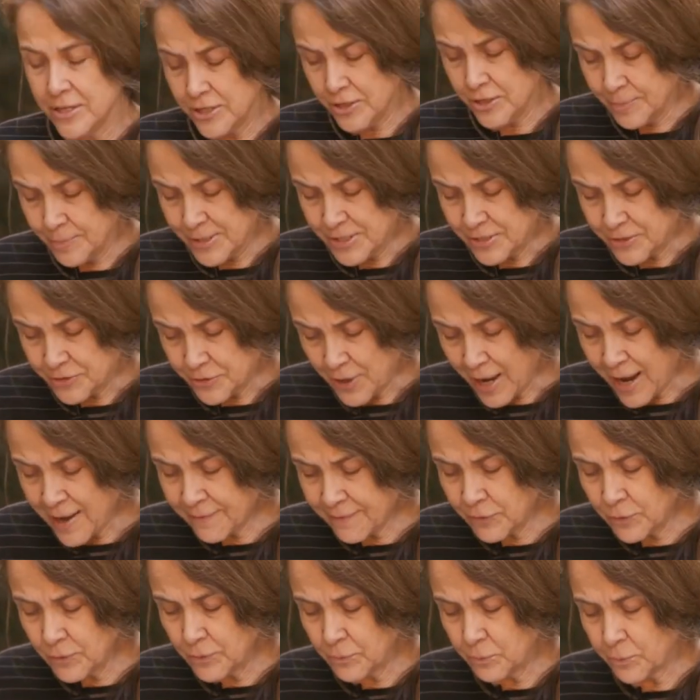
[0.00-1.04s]
you must
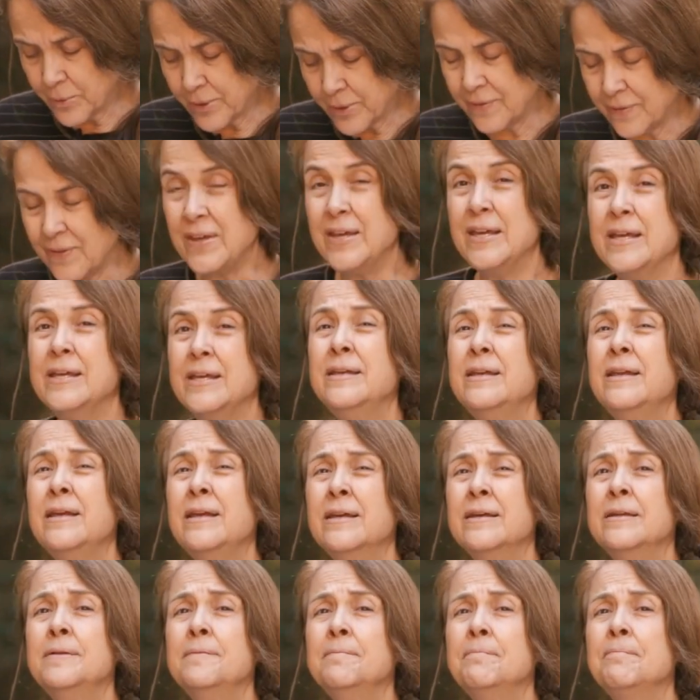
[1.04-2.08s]
travel where the
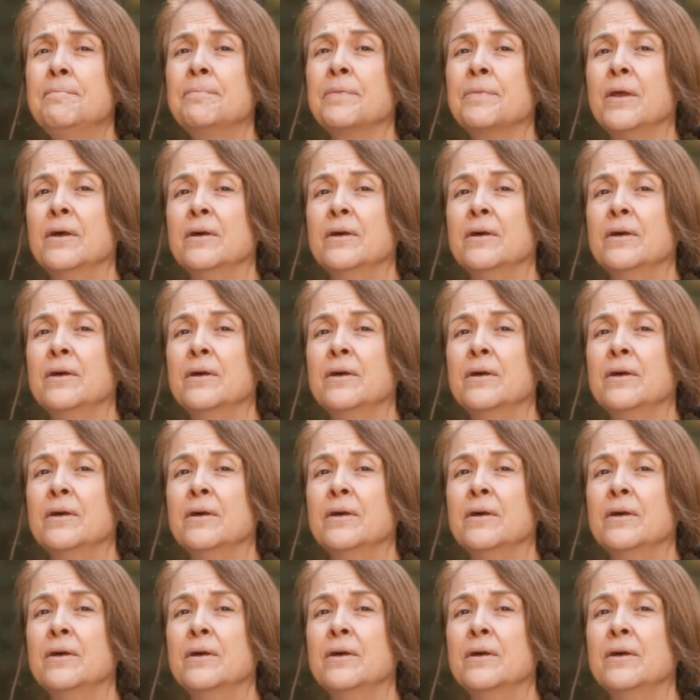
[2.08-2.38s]
Indian